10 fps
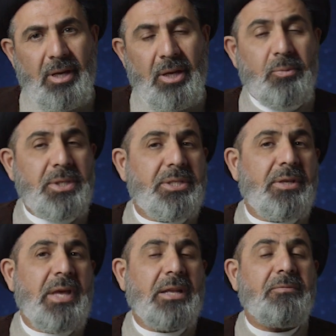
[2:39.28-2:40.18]
and we see
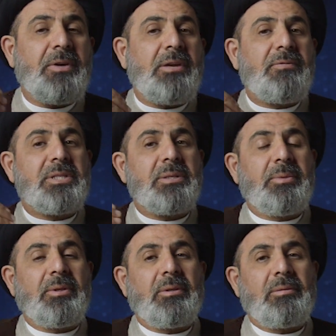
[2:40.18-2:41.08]
that very
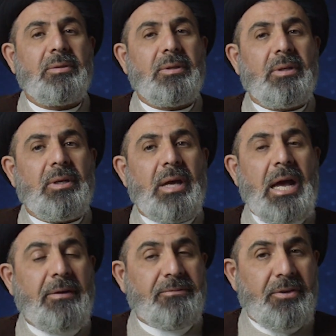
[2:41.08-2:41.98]
visible
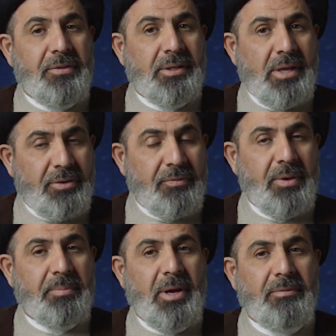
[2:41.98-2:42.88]
after the death of
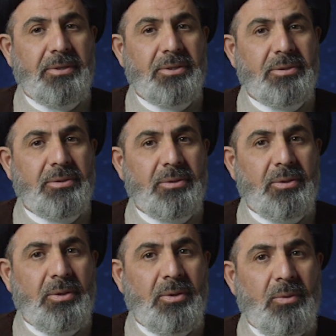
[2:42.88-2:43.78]
the Prophet,
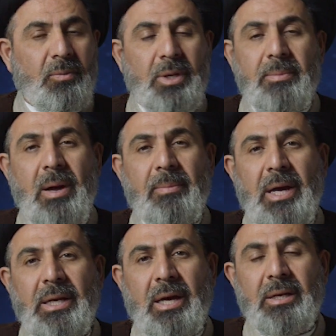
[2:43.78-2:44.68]
when Imam
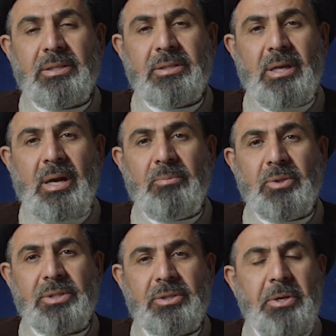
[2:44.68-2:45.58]
Ali alayhi salam
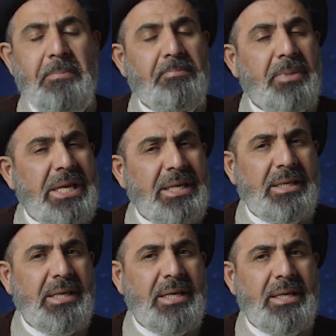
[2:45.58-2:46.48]
was
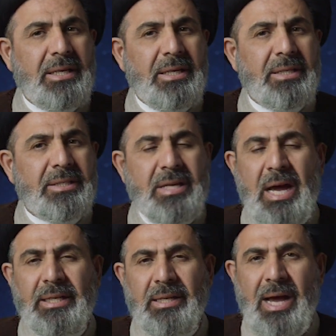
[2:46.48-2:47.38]
completely
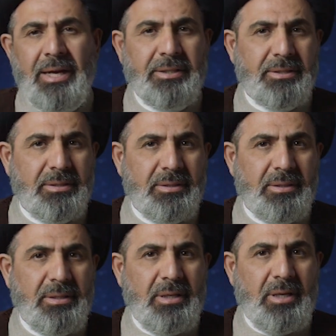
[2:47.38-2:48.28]
sidelined
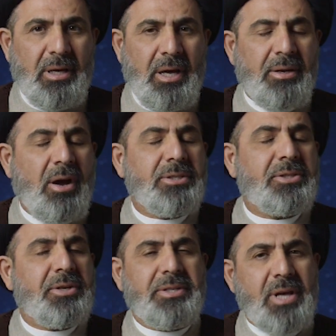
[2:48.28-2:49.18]
and
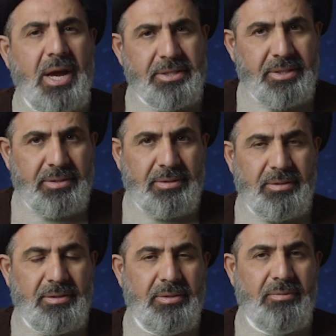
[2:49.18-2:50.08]
ostracized
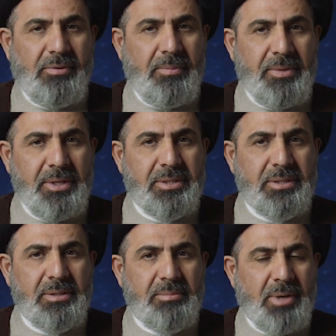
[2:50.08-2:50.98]
from
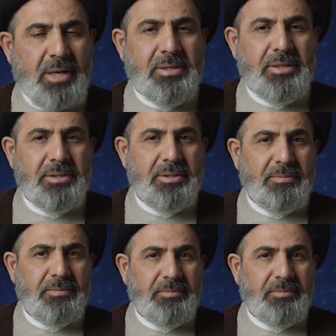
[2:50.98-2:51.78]
this process.